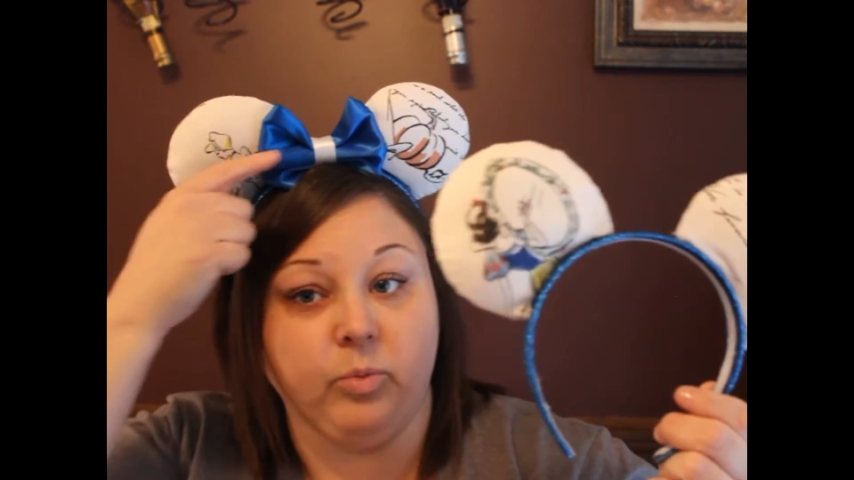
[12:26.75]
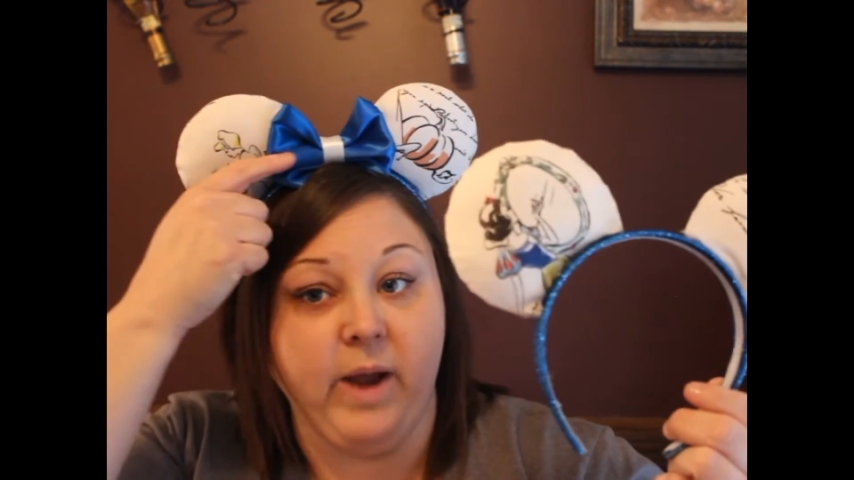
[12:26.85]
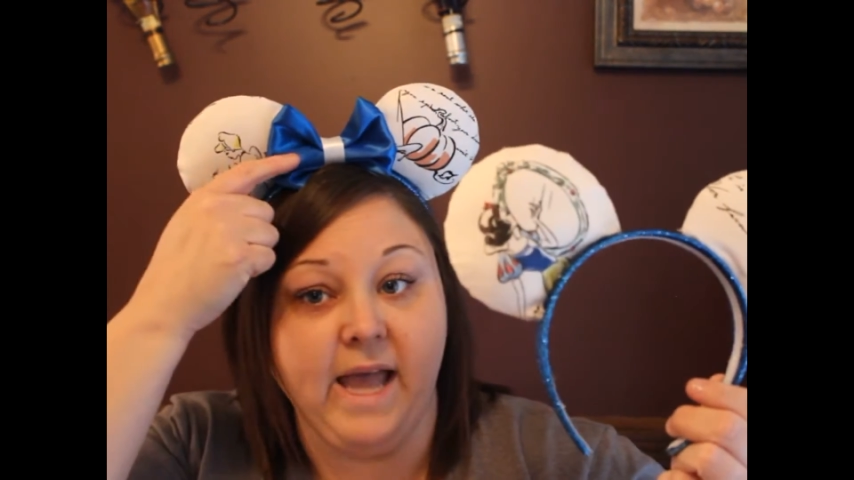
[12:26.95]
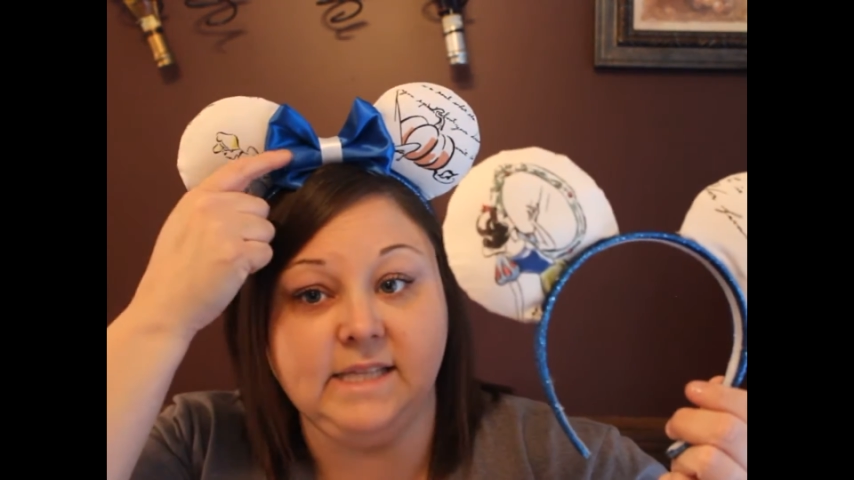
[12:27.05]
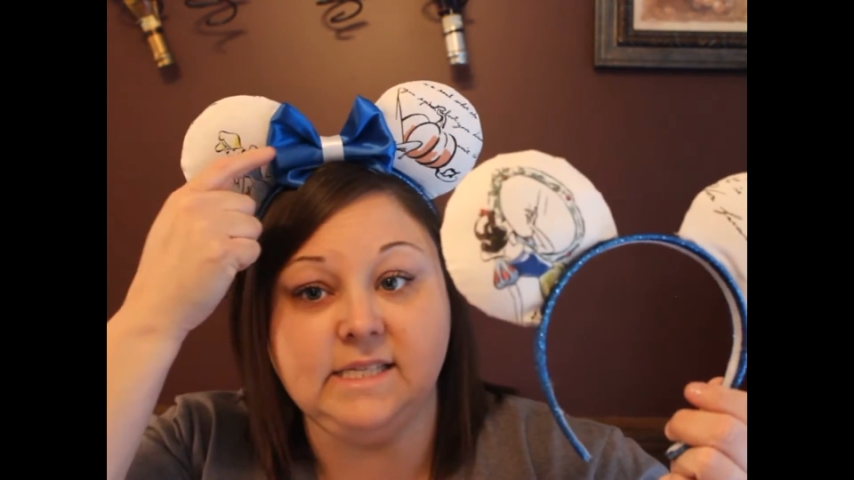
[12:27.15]

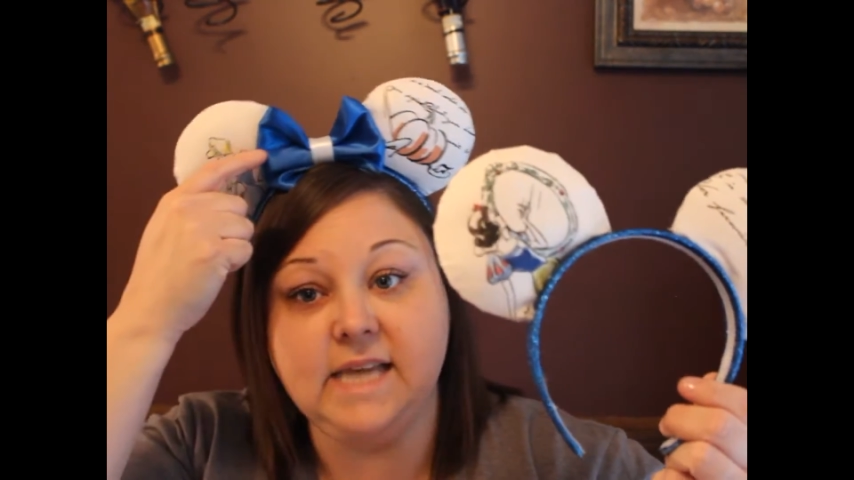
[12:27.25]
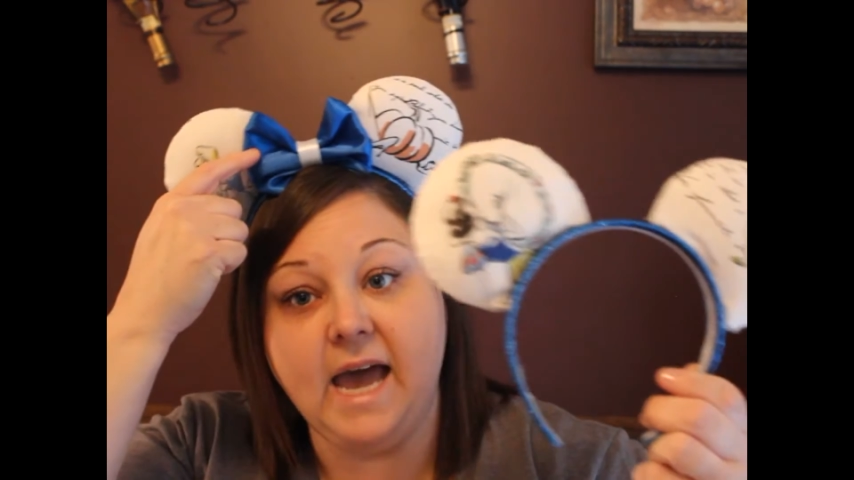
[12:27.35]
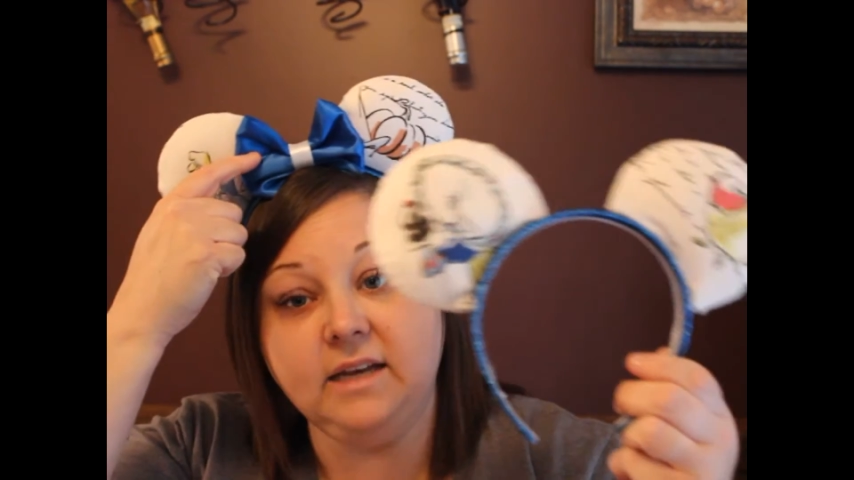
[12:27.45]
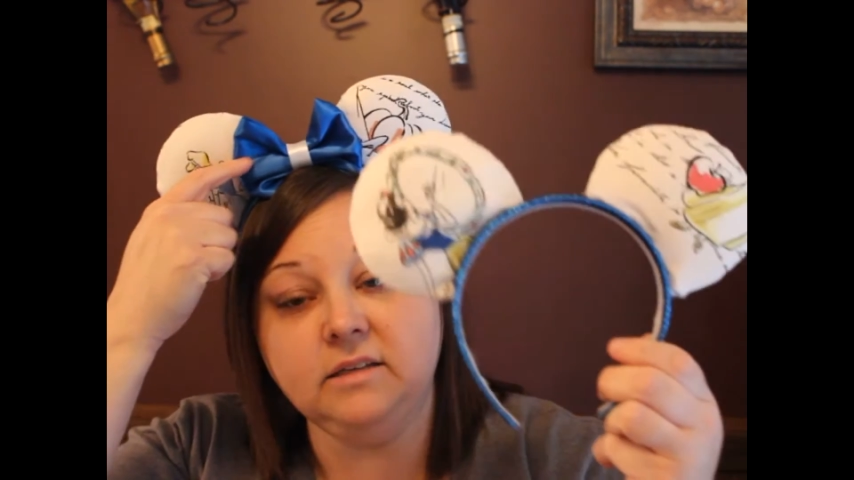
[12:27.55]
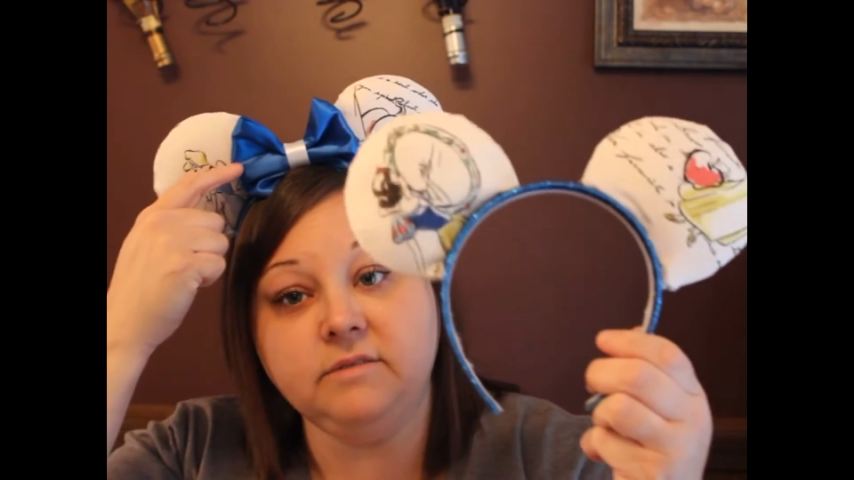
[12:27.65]
red
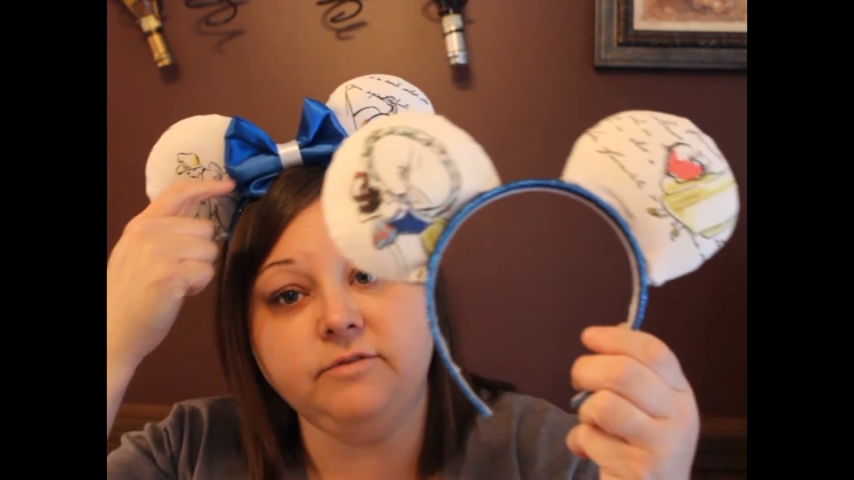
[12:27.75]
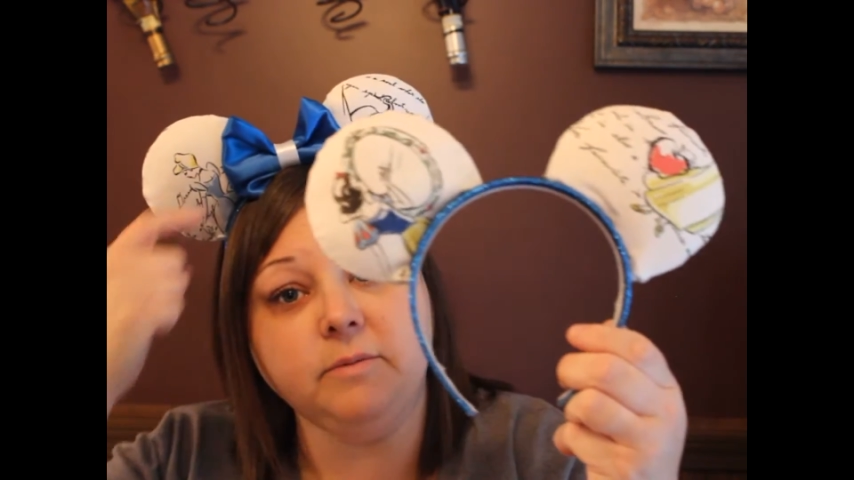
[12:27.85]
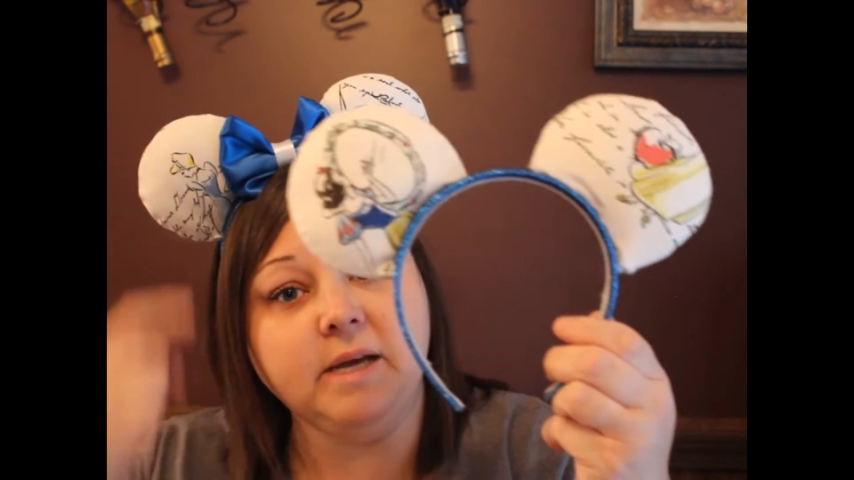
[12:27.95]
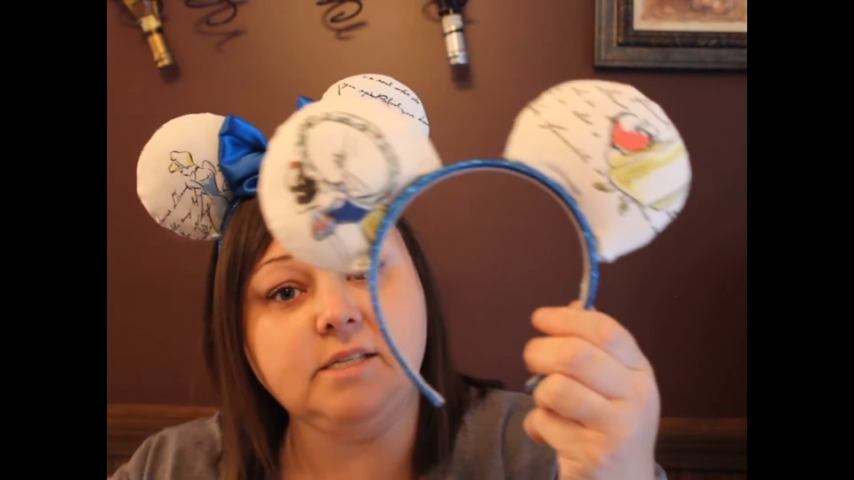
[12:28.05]
satin for my